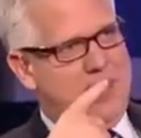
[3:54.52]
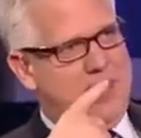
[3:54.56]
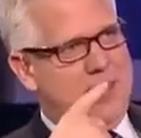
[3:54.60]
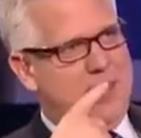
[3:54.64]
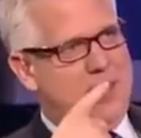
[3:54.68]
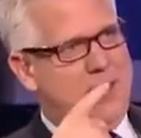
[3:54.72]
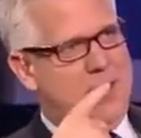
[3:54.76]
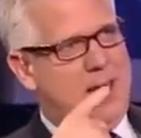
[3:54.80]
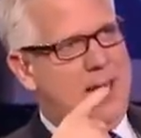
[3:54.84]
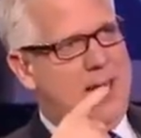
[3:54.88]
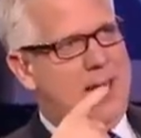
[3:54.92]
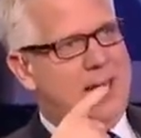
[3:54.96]

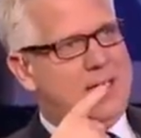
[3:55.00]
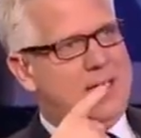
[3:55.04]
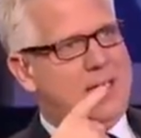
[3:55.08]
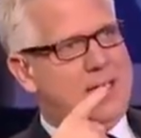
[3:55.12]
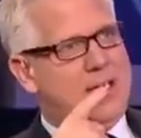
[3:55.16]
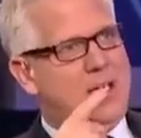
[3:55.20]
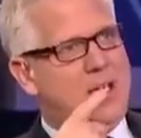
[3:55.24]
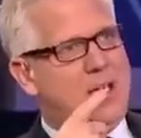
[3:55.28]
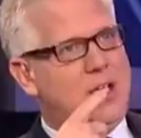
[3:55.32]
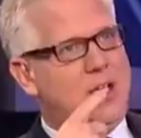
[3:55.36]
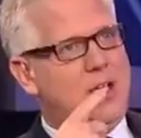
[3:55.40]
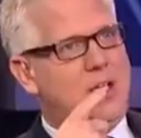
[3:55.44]
that
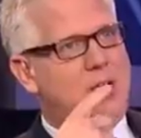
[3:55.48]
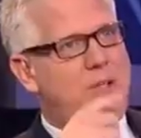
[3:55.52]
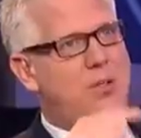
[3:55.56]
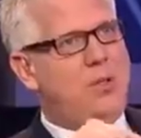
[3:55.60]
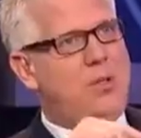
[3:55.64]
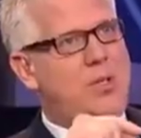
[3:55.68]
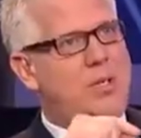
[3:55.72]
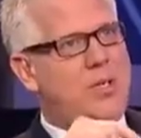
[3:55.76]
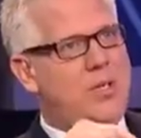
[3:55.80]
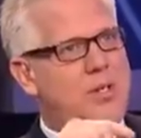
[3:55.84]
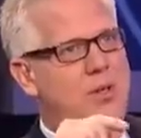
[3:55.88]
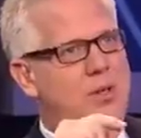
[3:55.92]
you
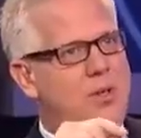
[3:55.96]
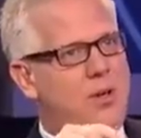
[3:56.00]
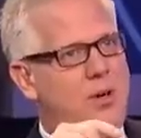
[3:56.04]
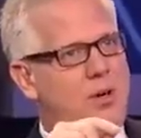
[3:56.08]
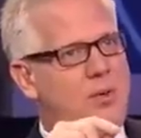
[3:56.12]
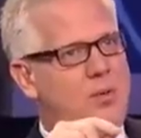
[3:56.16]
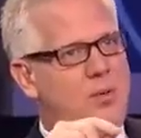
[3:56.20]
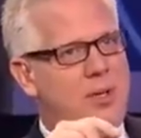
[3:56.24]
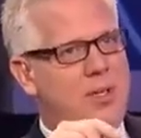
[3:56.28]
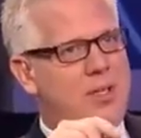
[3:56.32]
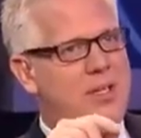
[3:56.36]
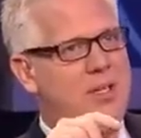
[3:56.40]
didn't know
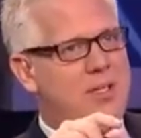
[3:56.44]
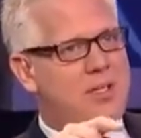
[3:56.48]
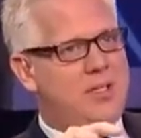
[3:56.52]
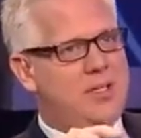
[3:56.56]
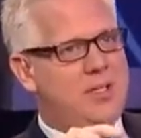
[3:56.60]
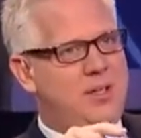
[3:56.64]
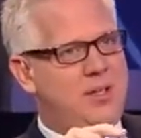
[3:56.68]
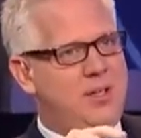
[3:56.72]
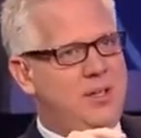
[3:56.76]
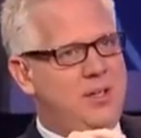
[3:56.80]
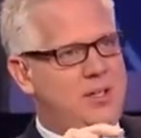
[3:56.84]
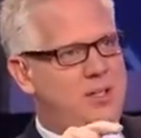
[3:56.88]
really
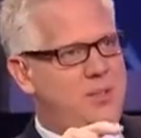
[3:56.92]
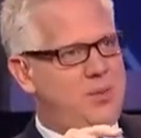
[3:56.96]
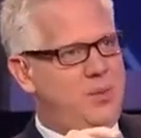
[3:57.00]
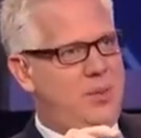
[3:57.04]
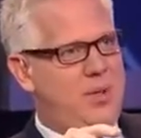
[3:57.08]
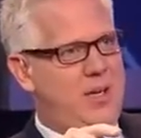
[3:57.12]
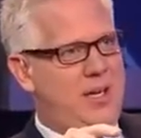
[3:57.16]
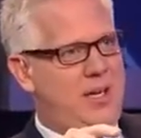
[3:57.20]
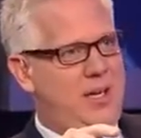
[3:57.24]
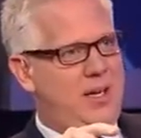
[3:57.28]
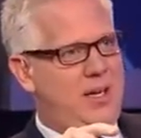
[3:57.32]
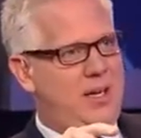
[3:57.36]
until this
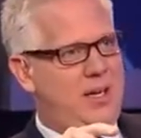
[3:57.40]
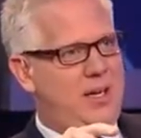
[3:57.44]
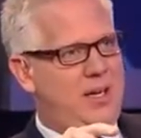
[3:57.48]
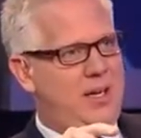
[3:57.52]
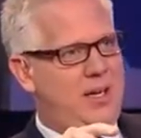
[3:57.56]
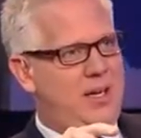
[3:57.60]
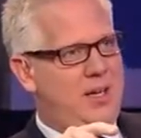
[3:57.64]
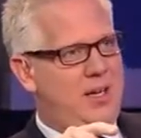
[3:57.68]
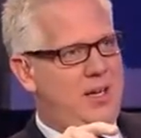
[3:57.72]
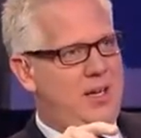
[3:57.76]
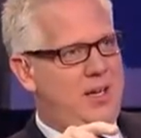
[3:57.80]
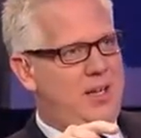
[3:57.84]
week
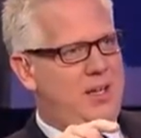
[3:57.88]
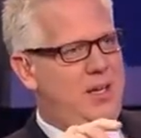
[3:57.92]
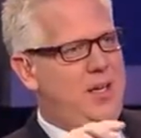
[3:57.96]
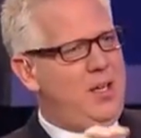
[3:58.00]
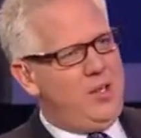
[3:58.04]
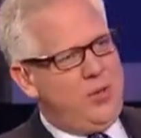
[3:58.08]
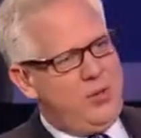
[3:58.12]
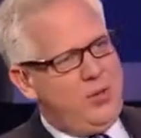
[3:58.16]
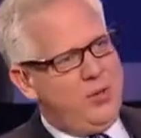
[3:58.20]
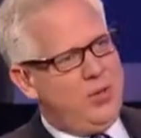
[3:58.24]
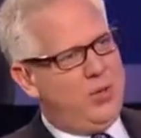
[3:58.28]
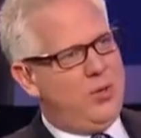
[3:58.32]
that
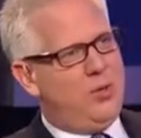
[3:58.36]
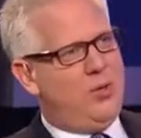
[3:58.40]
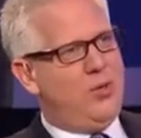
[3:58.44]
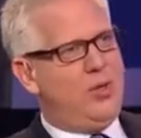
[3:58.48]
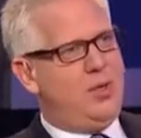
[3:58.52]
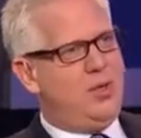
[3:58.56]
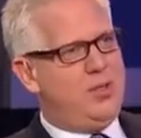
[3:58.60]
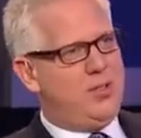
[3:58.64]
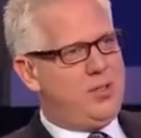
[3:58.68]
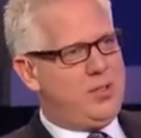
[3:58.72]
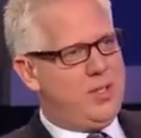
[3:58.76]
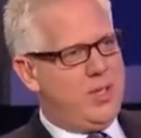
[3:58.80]
you knew
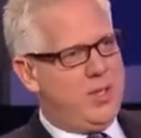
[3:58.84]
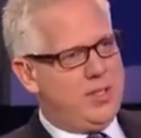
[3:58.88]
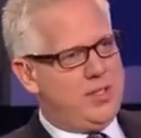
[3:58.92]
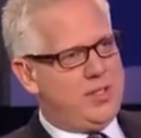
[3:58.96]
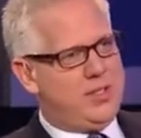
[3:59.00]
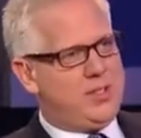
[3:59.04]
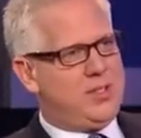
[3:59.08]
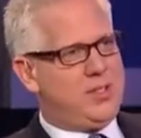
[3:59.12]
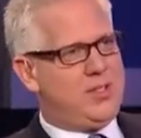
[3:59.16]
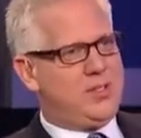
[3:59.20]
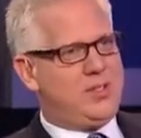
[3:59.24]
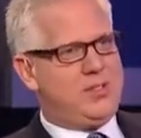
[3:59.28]
that you had,
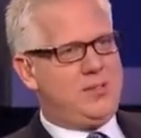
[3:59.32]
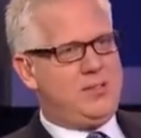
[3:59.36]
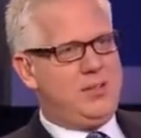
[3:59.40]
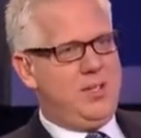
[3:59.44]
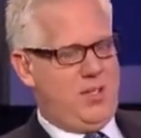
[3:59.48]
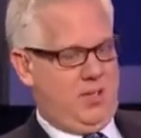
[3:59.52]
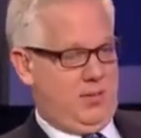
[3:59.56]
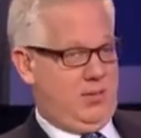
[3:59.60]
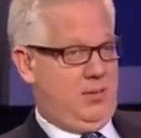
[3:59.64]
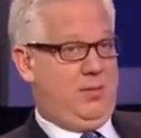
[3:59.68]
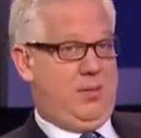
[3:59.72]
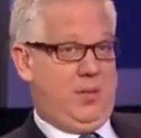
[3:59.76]
you
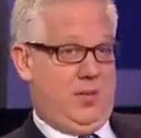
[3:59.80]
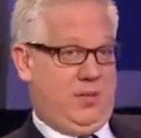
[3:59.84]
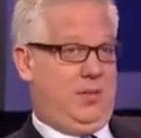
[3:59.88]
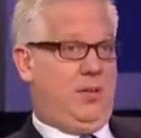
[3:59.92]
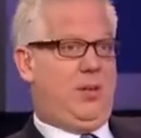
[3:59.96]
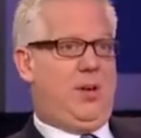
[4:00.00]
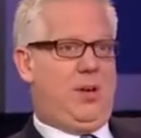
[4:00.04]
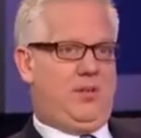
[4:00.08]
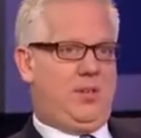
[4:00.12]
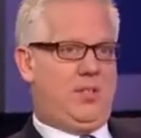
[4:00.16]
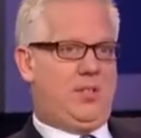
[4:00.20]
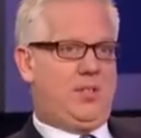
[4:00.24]
know, that
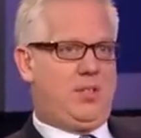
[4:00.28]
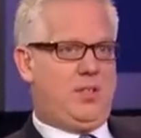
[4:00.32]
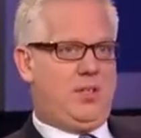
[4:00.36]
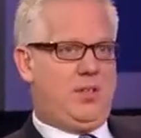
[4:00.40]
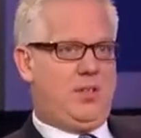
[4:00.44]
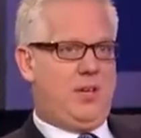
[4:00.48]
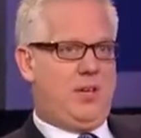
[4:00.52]
obviously you